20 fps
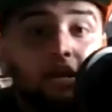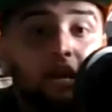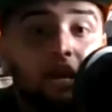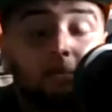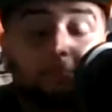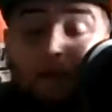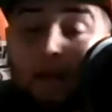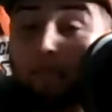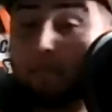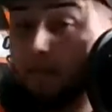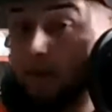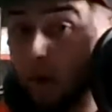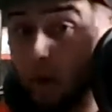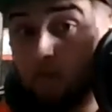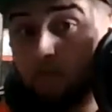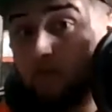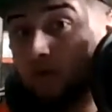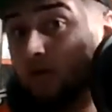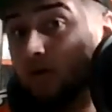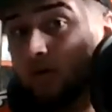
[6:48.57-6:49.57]
it might be
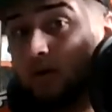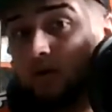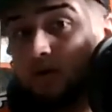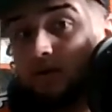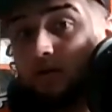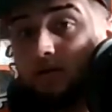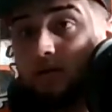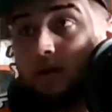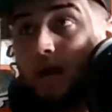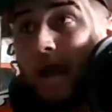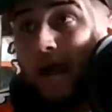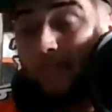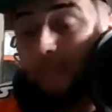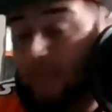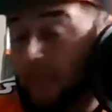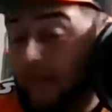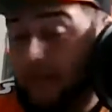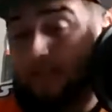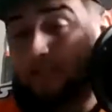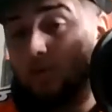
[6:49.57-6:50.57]
over. I
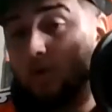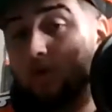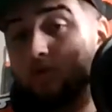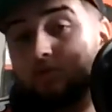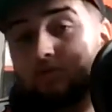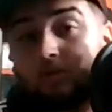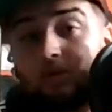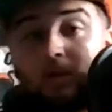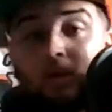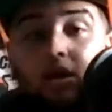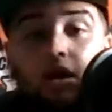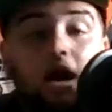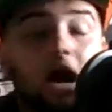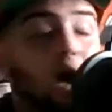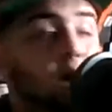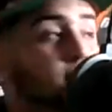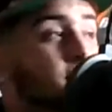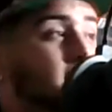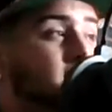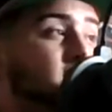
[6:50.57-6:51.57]
think it's over.
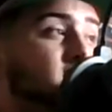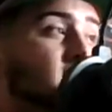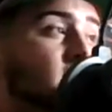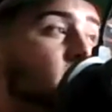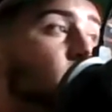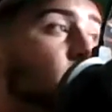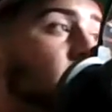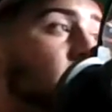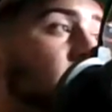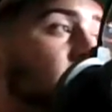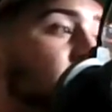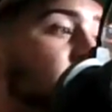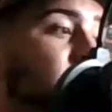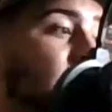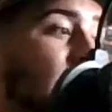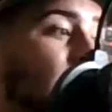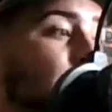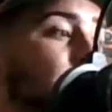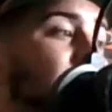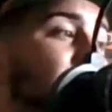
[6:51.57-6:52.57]
I'm not saying we're going to
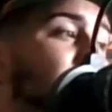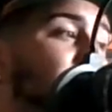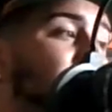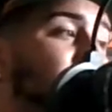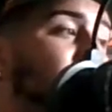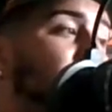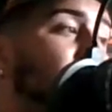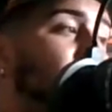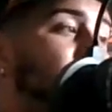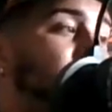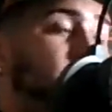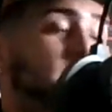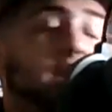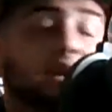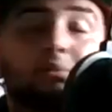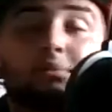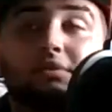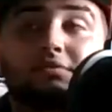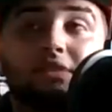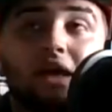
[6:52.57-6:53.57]
dominate these guys like
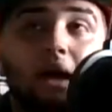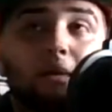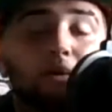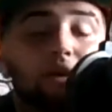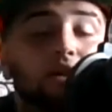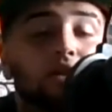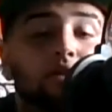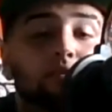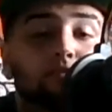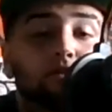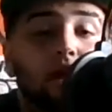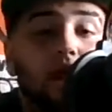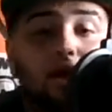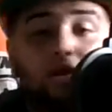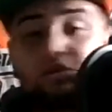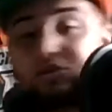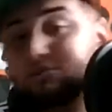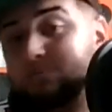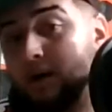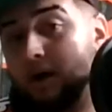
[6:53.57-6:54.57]
we've dominated the
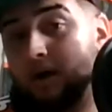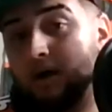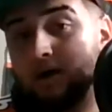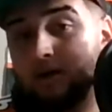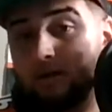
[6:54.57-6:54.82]
Browns, but